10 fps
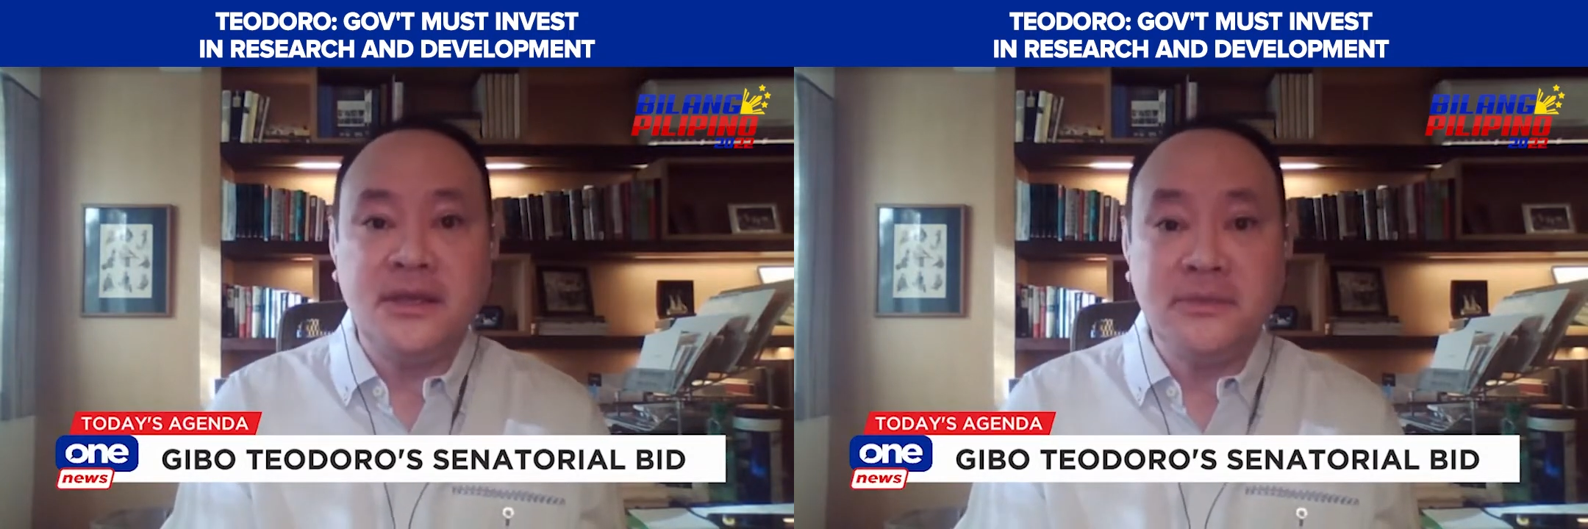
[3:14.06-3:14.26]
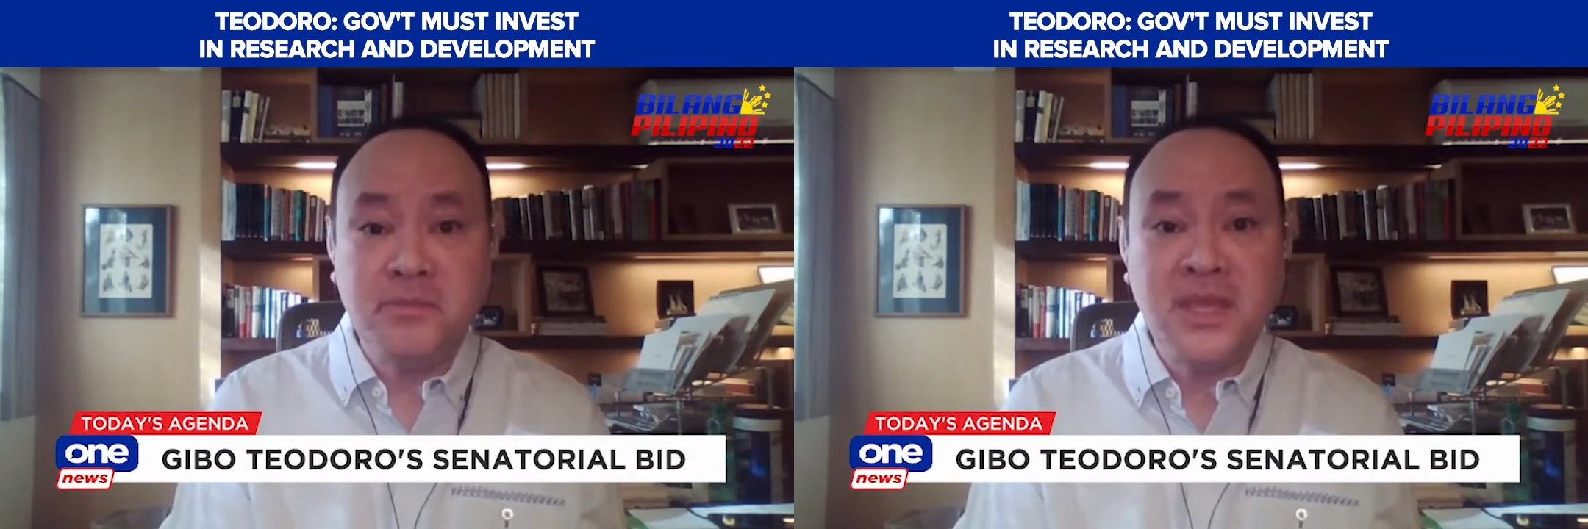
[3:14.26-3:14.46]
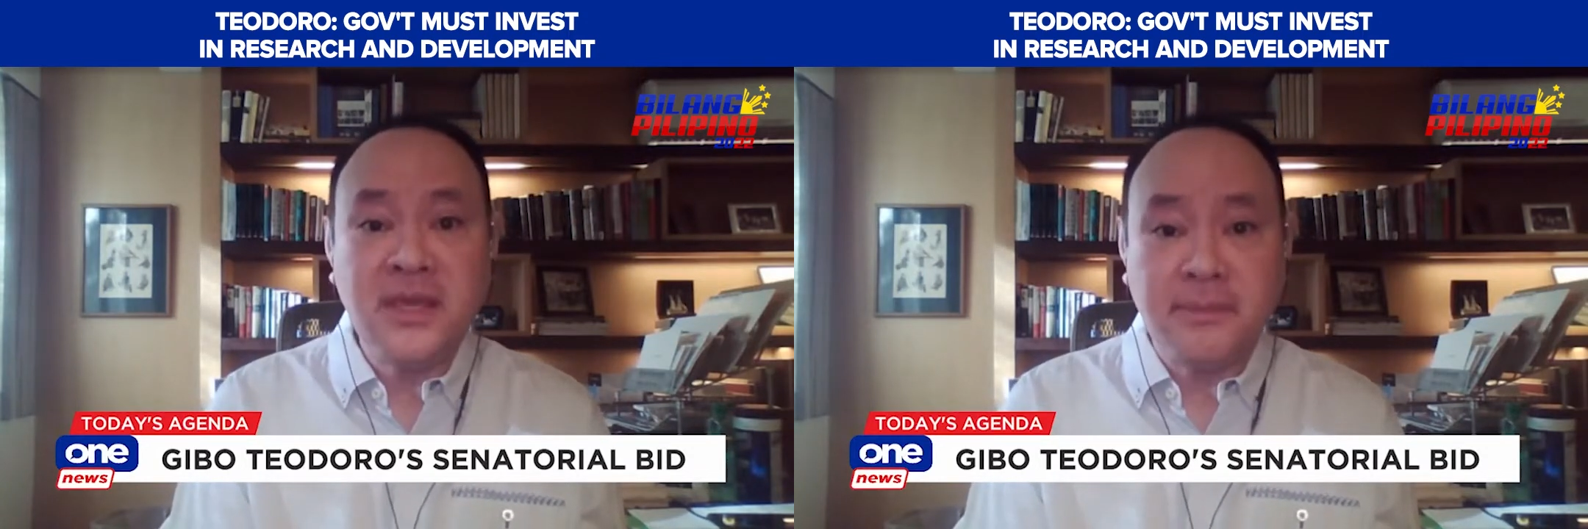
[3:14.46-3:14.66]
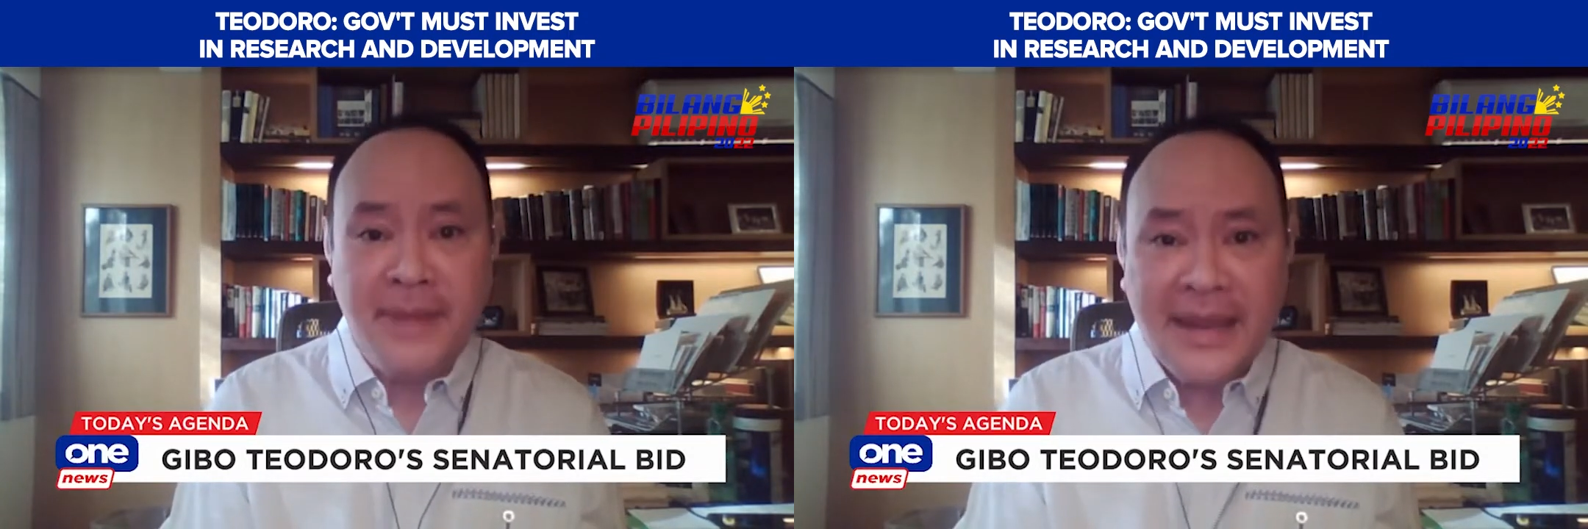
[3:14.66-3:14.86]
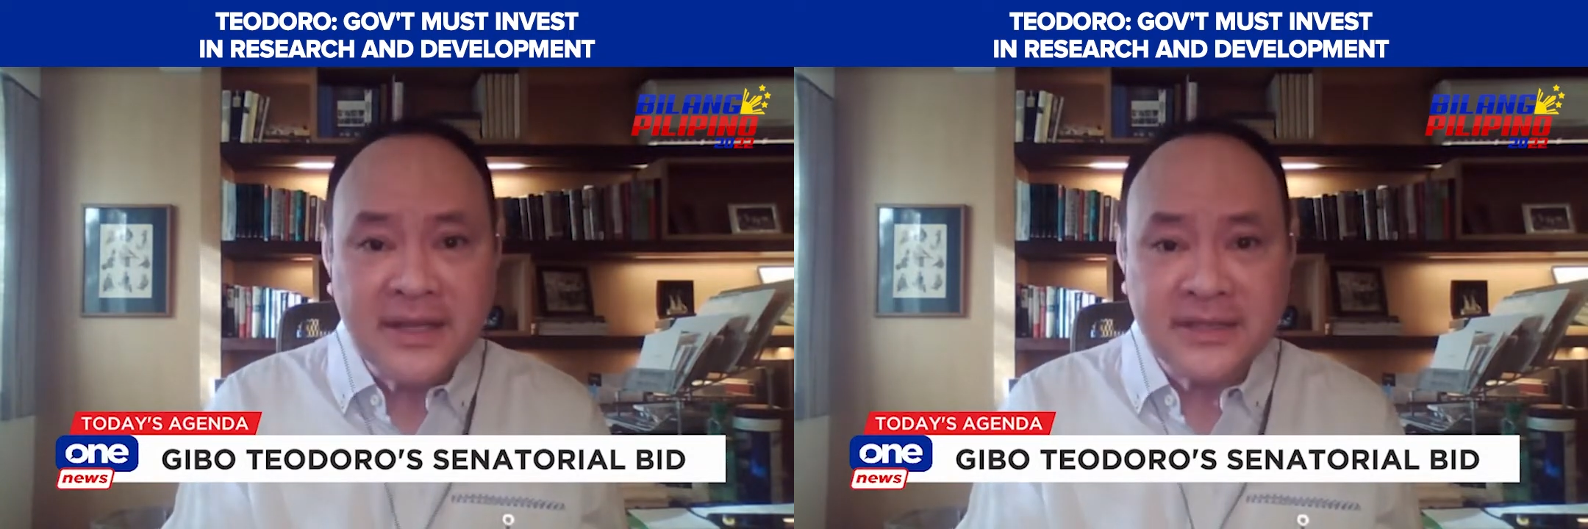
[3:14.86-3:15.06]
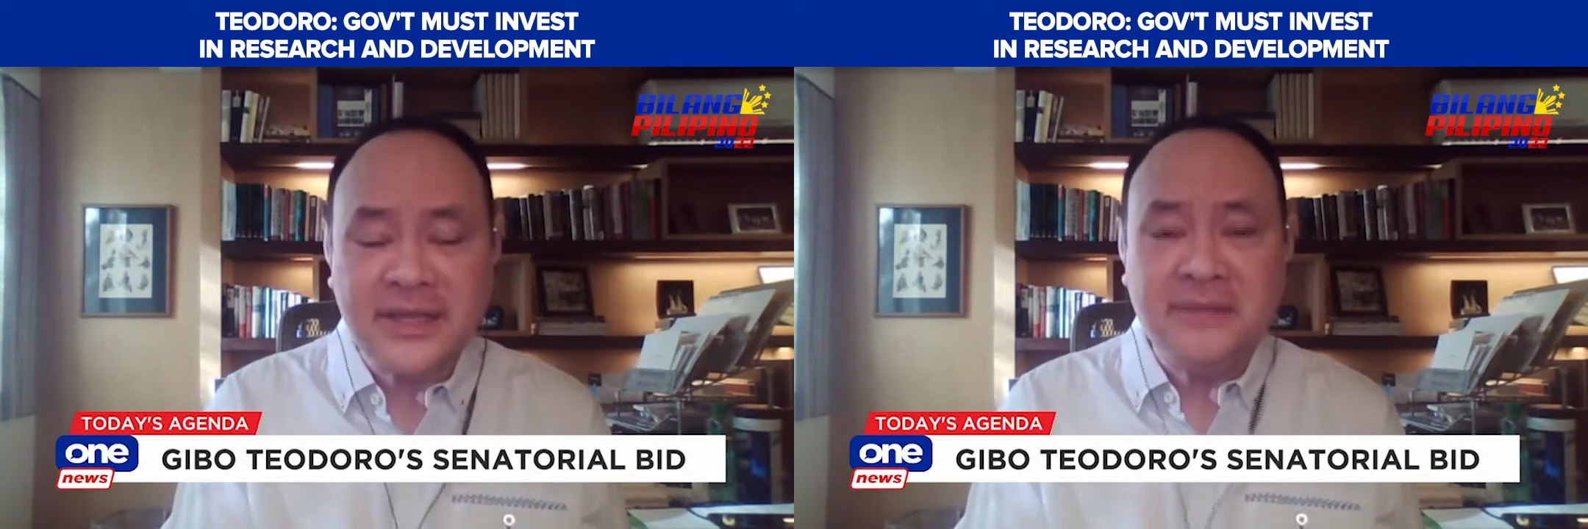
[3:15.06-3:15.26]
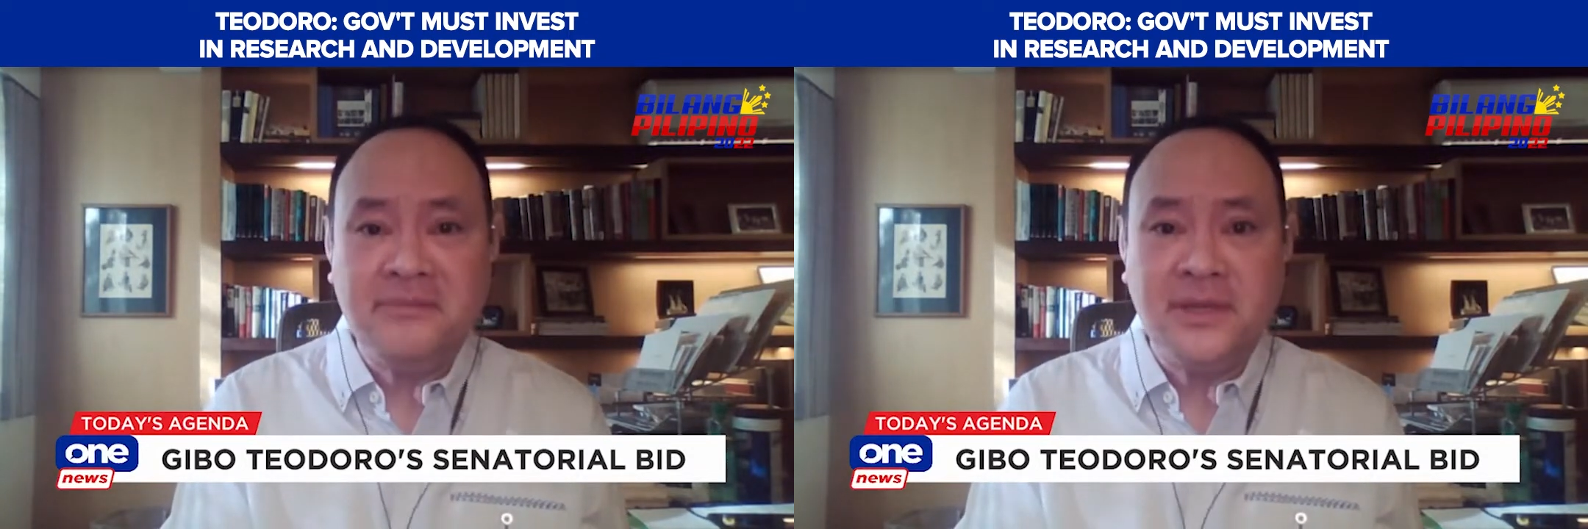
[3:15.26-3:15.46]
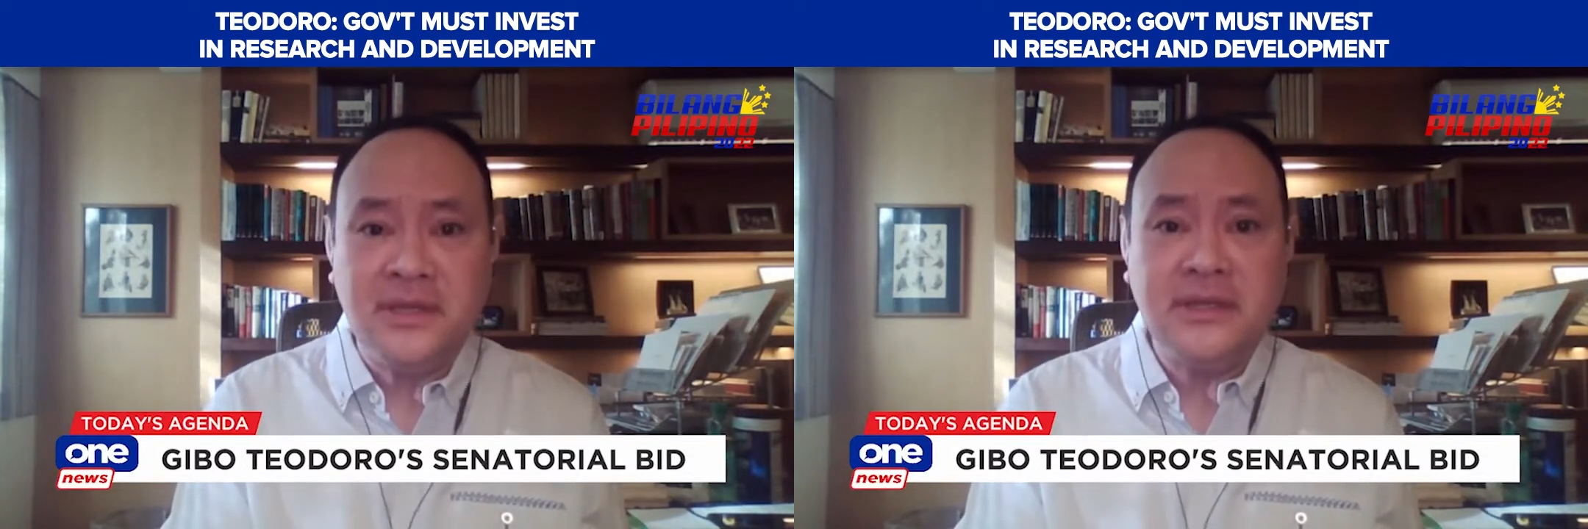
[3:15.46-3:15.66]
being a maritime
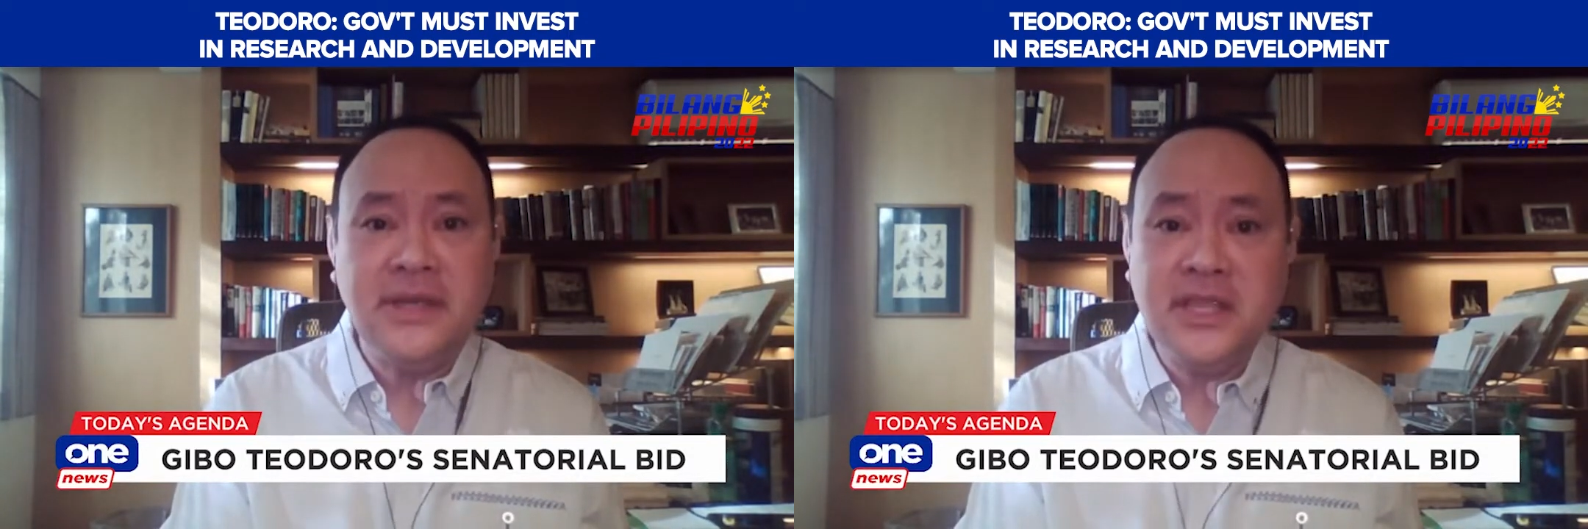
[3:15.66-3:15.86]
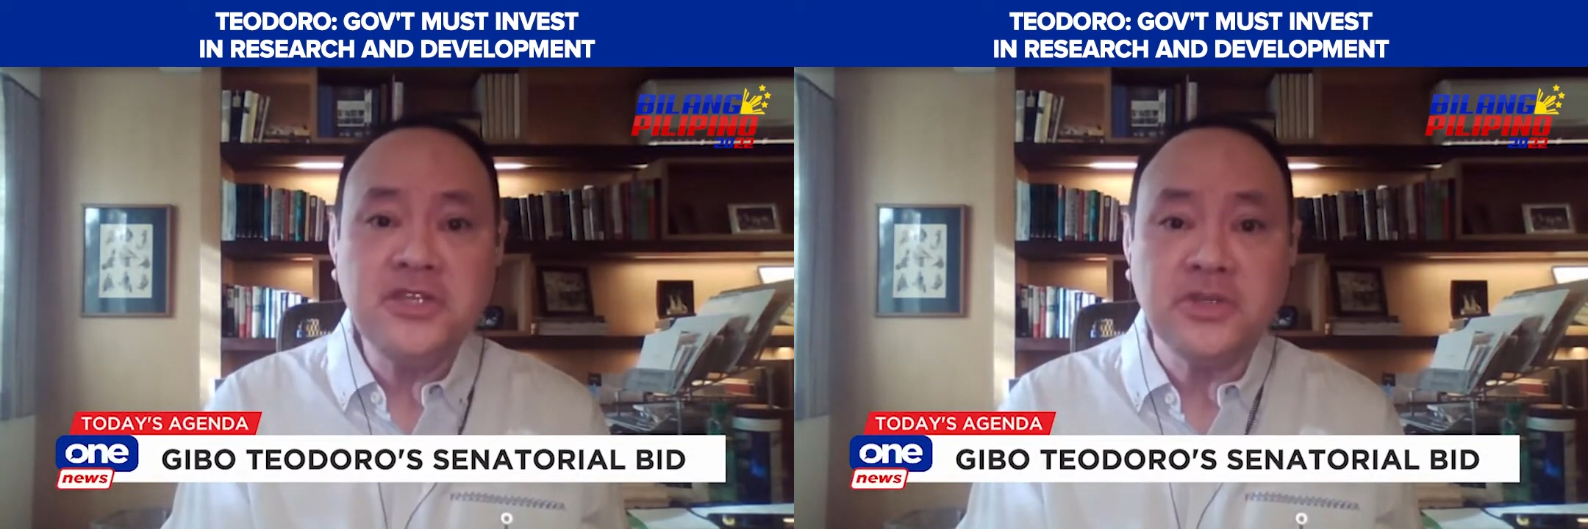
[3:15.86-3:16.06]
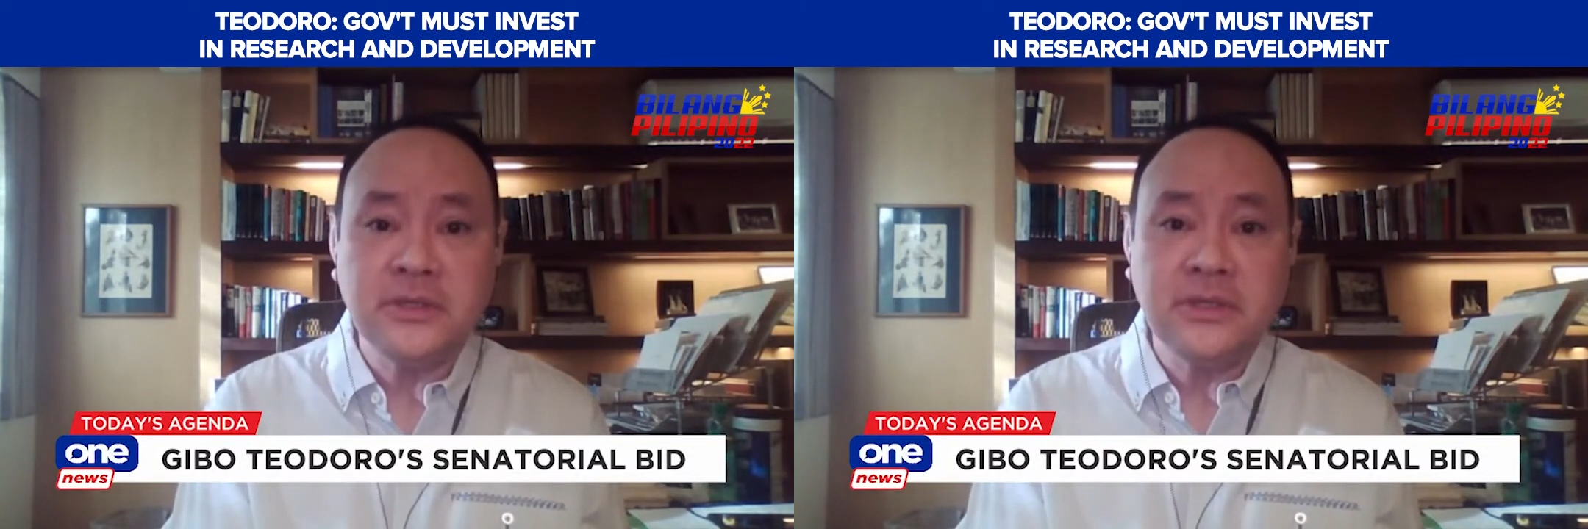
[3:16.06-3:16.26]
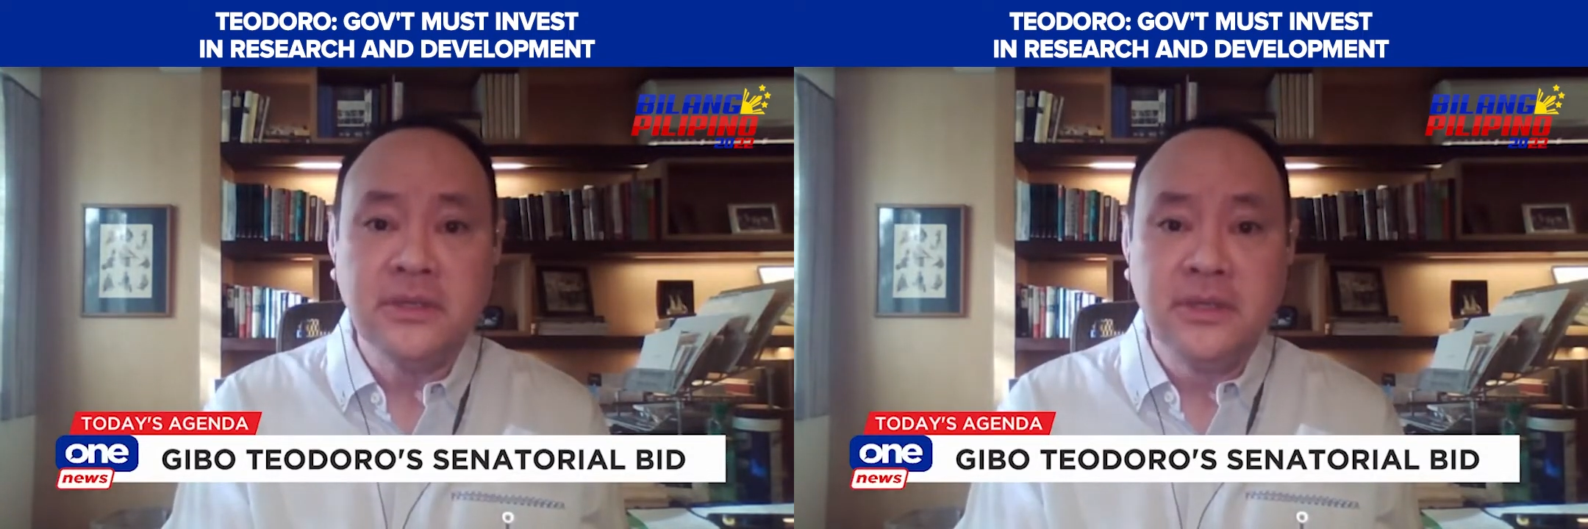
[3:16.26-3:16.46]
nation,